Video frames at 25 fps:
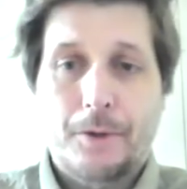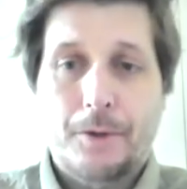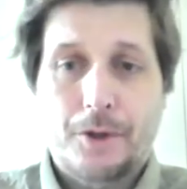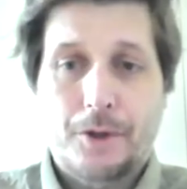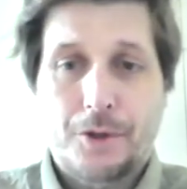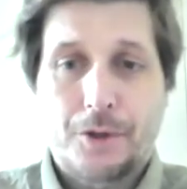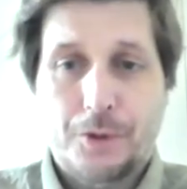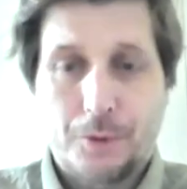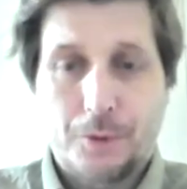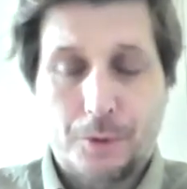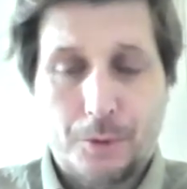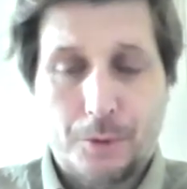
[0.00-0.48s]

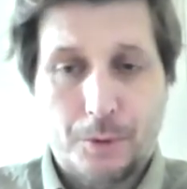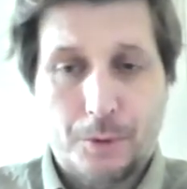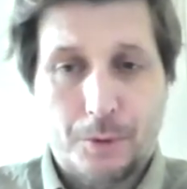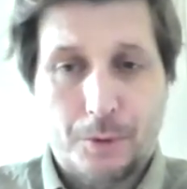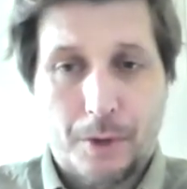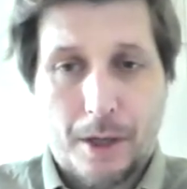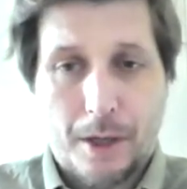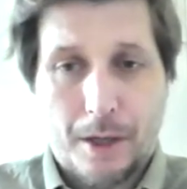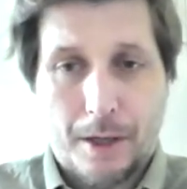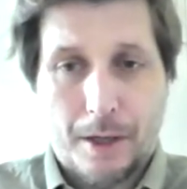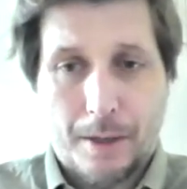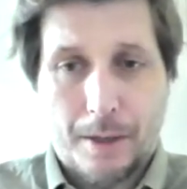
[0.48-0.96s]
to
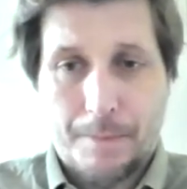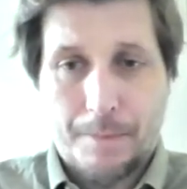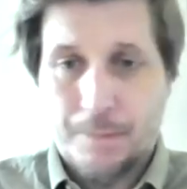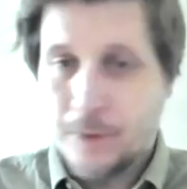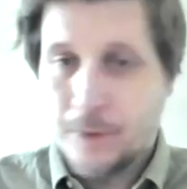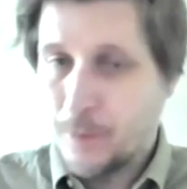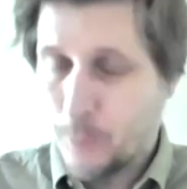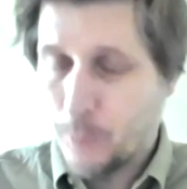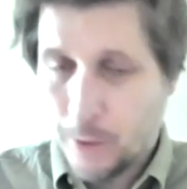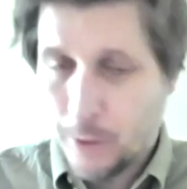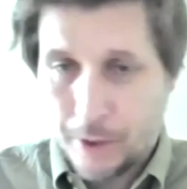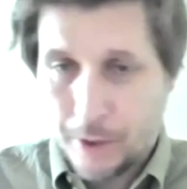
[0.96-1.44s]

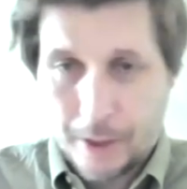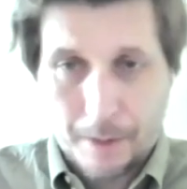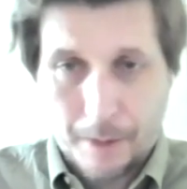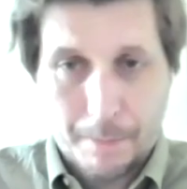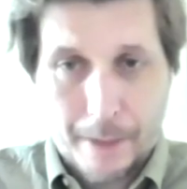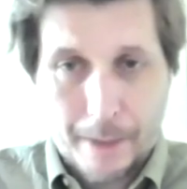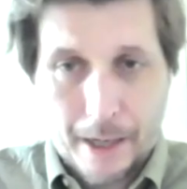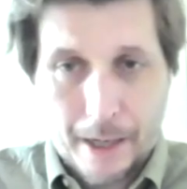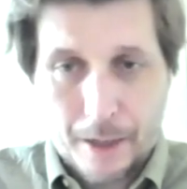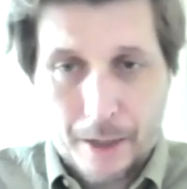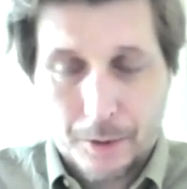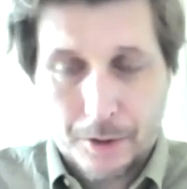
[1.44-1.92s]
worry
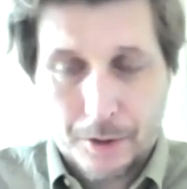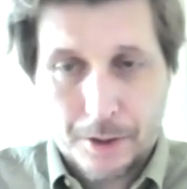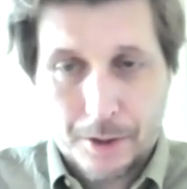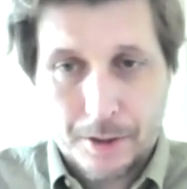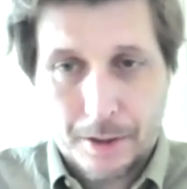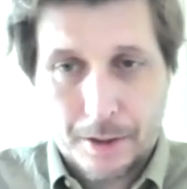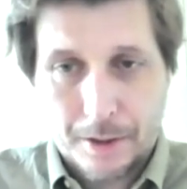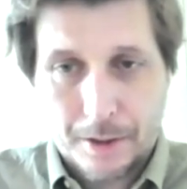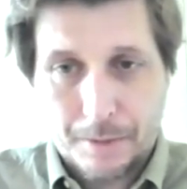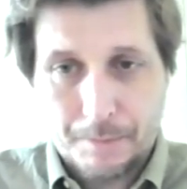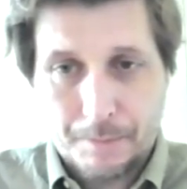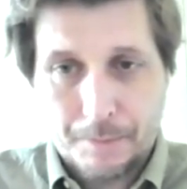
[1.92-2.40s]
about
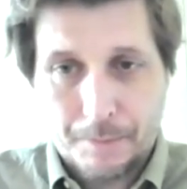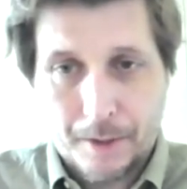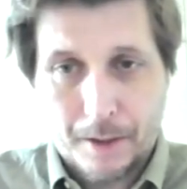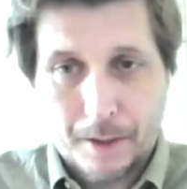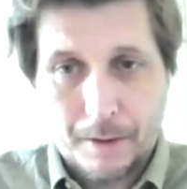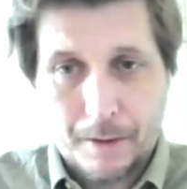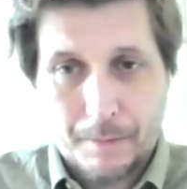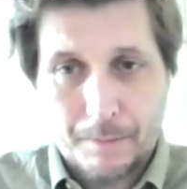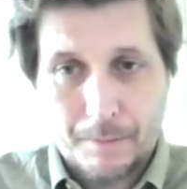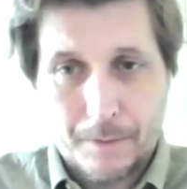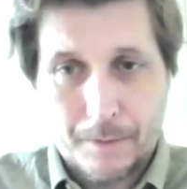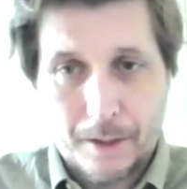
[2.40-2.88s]

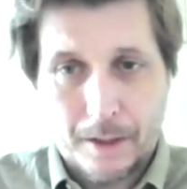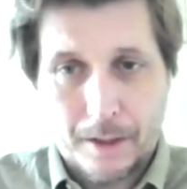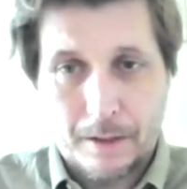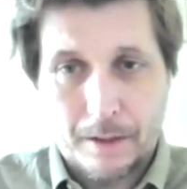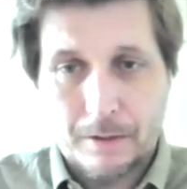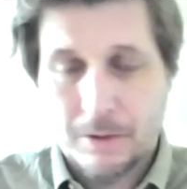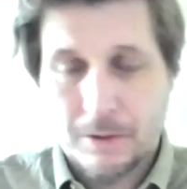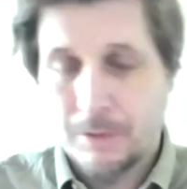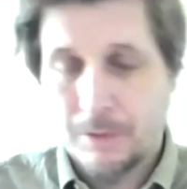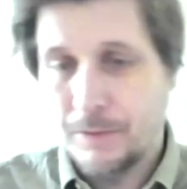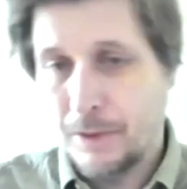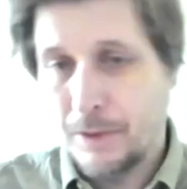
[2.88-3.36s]
the
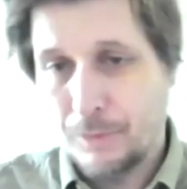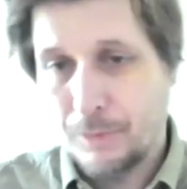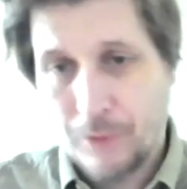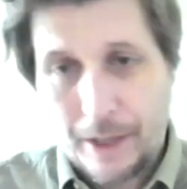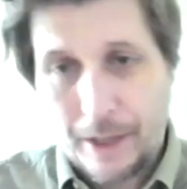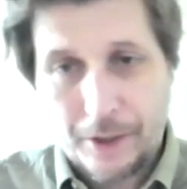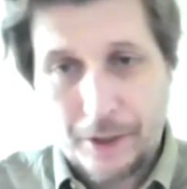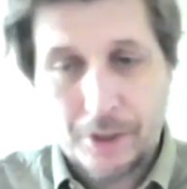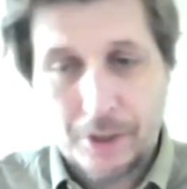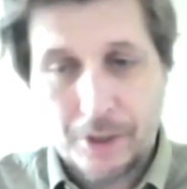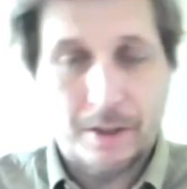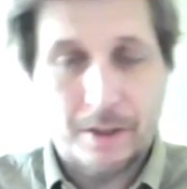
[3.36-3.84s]

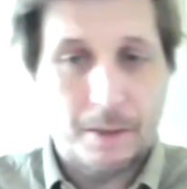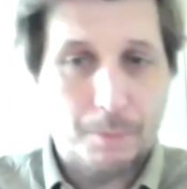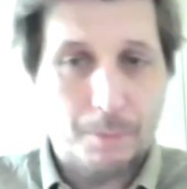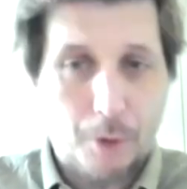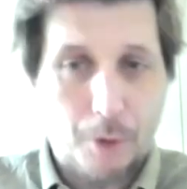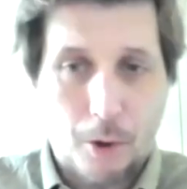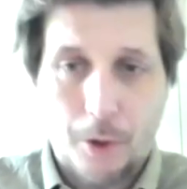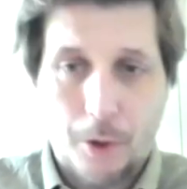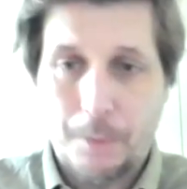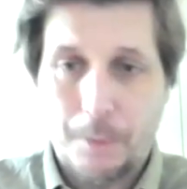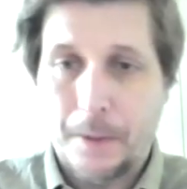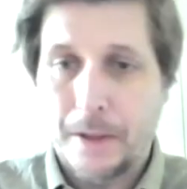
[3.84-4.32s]
inflation, and
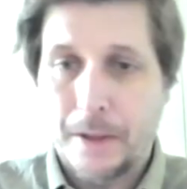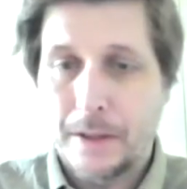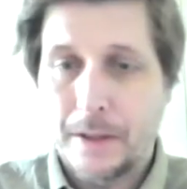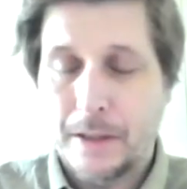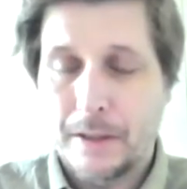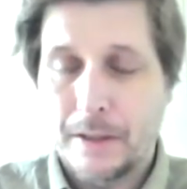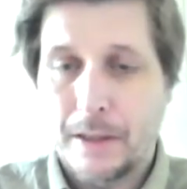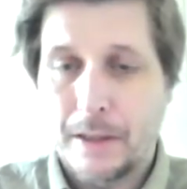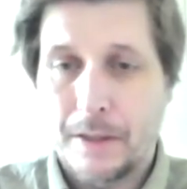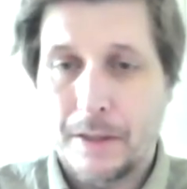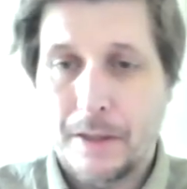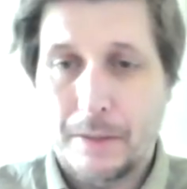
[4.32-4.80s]
employment,
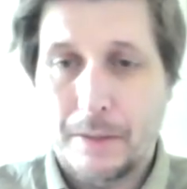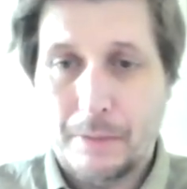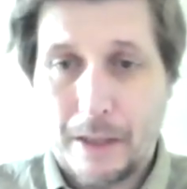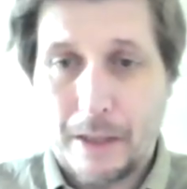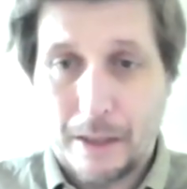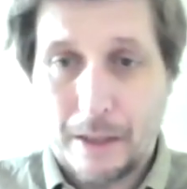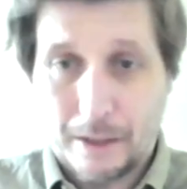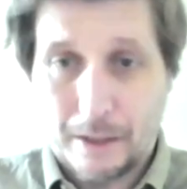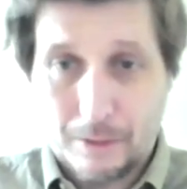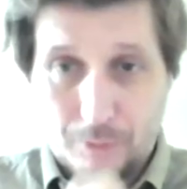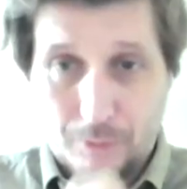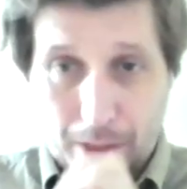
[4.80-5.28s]
and
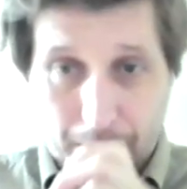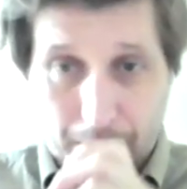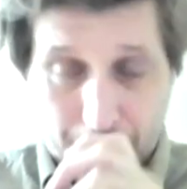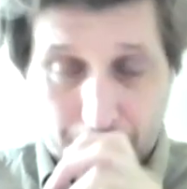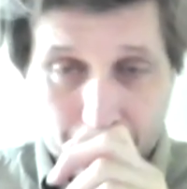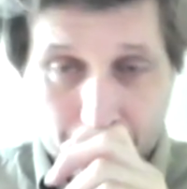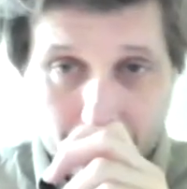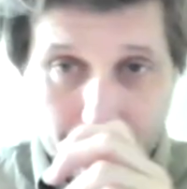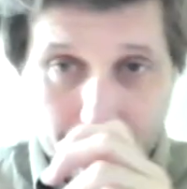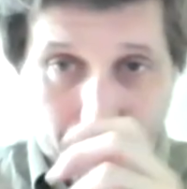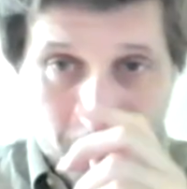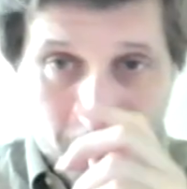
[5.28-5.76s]
the real
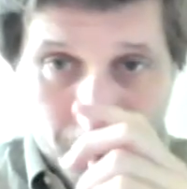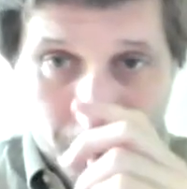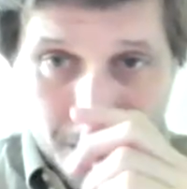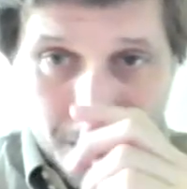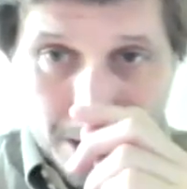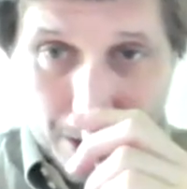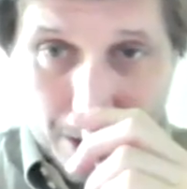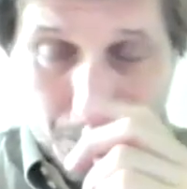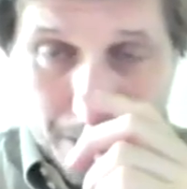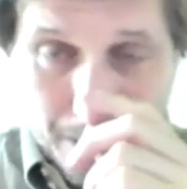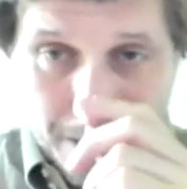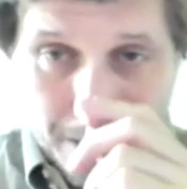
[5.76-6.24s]
economic
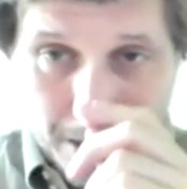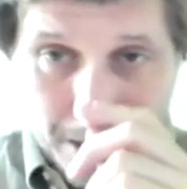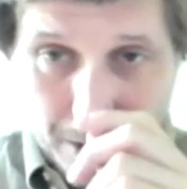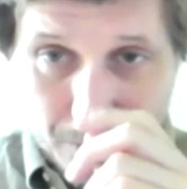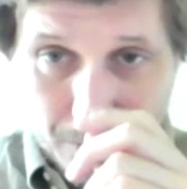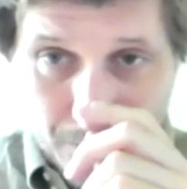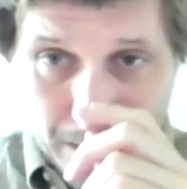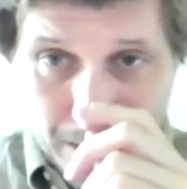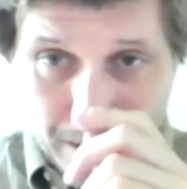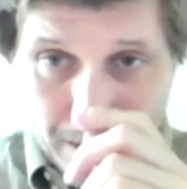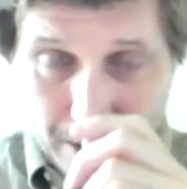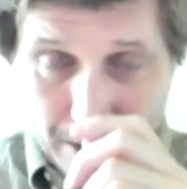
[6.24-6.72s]
consequences of
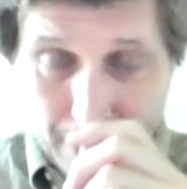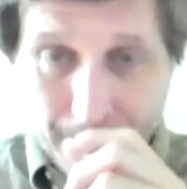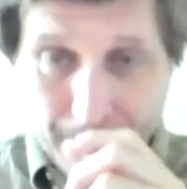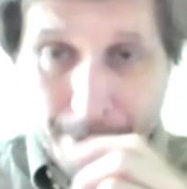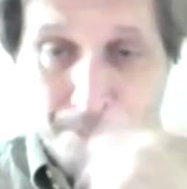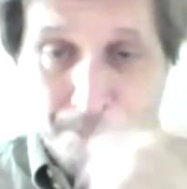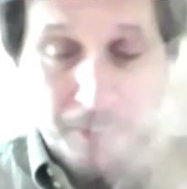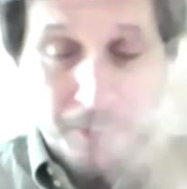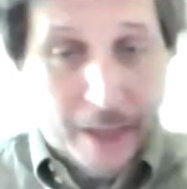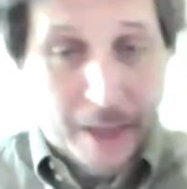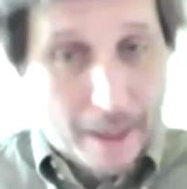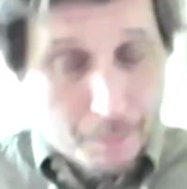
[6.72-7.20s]
this.
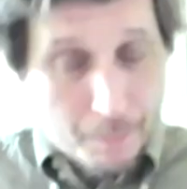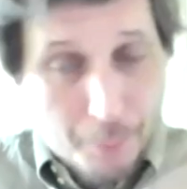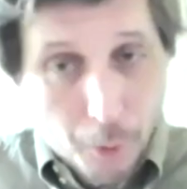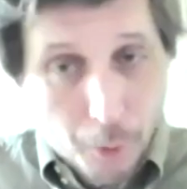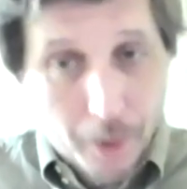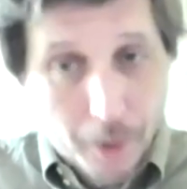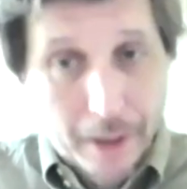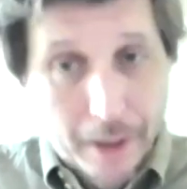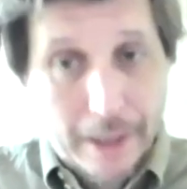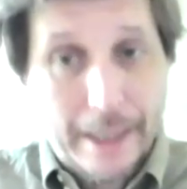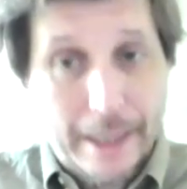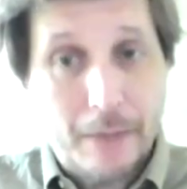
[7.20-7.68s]

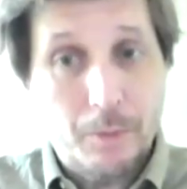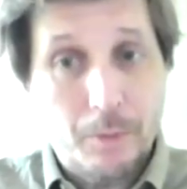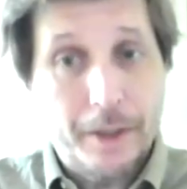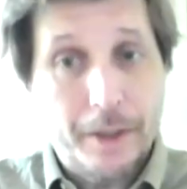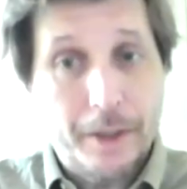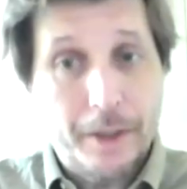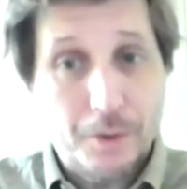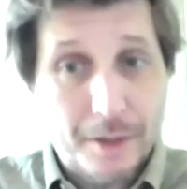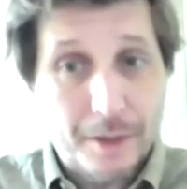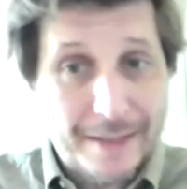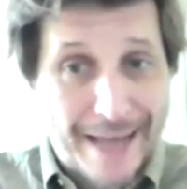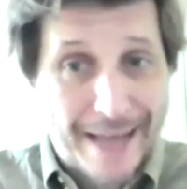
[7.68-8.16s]
Importantly, we
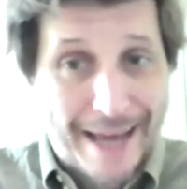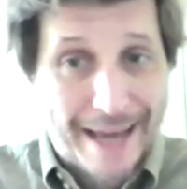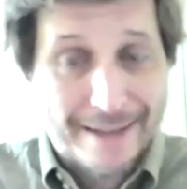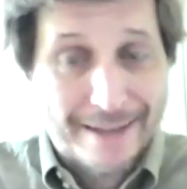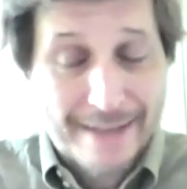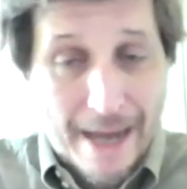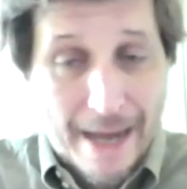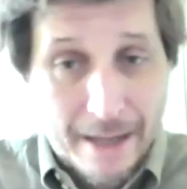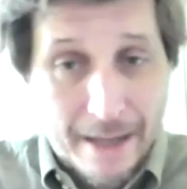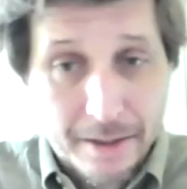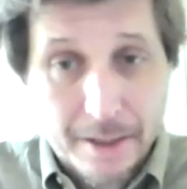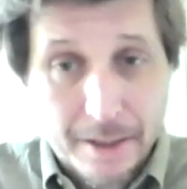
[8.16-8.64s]
do this ex
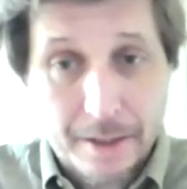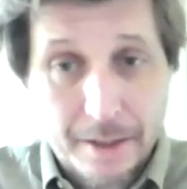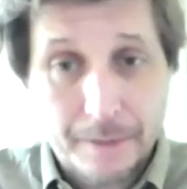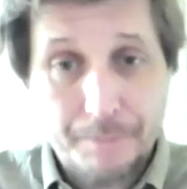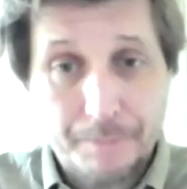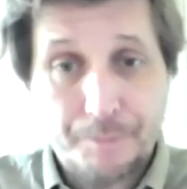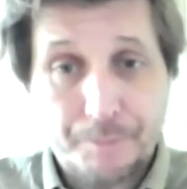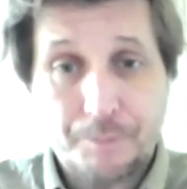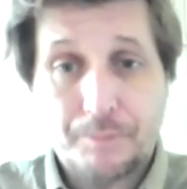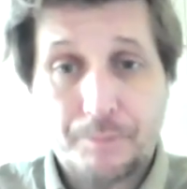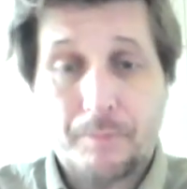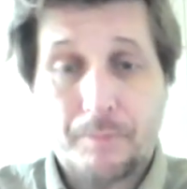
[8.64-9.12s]
ante
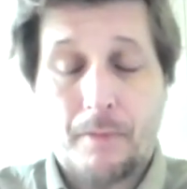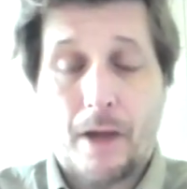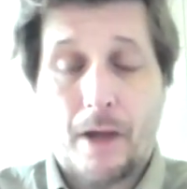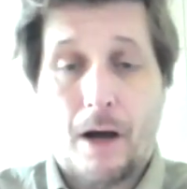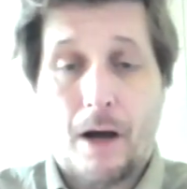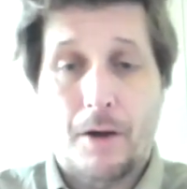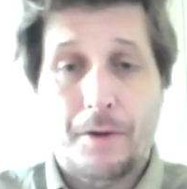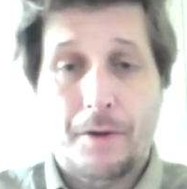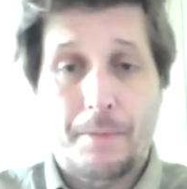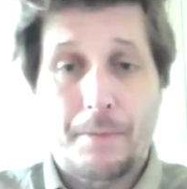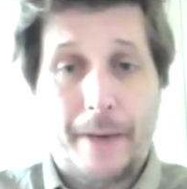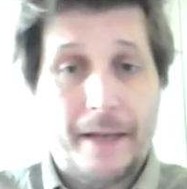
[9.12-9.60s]

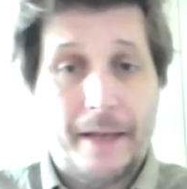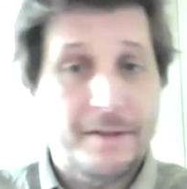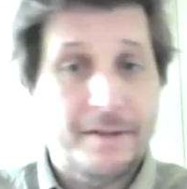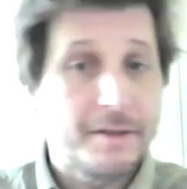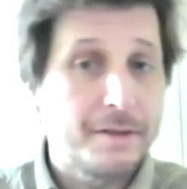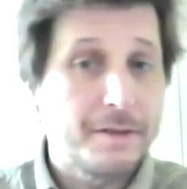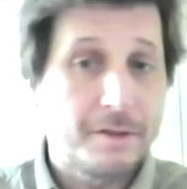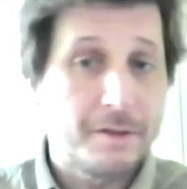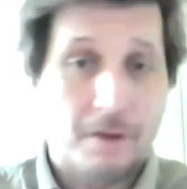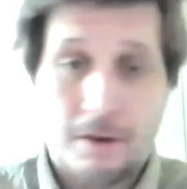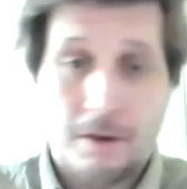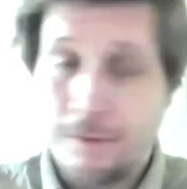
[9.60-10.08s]
on the
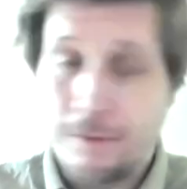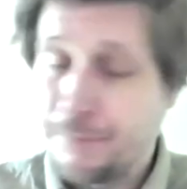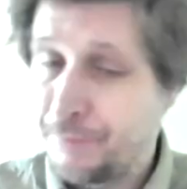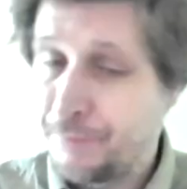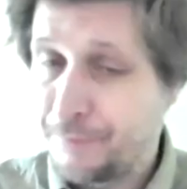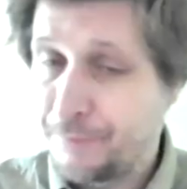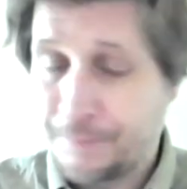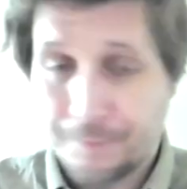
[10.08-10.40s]
basis of